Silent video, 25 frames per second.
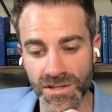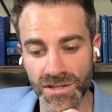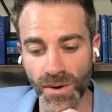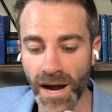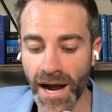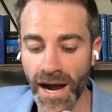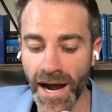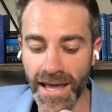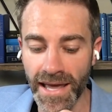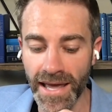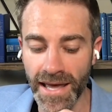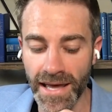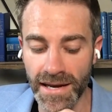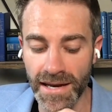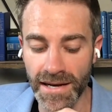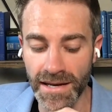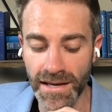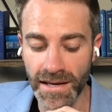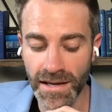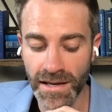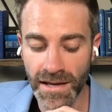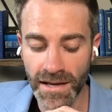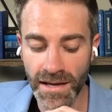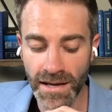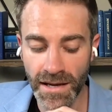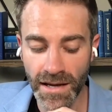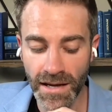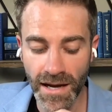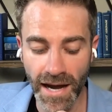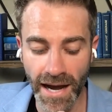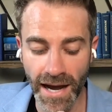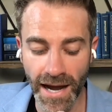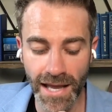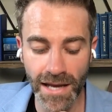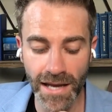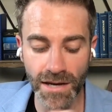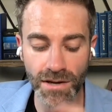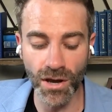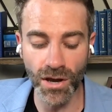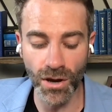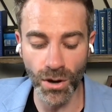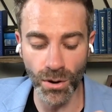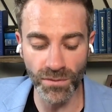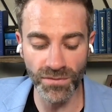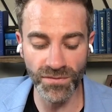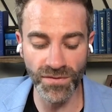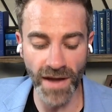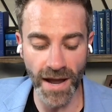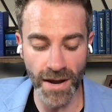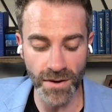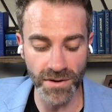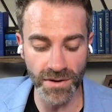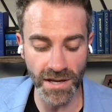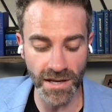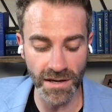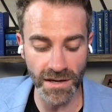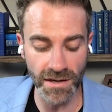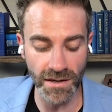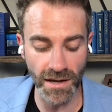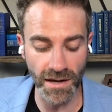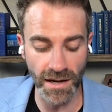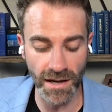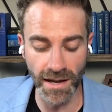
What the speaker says: So I had co-founded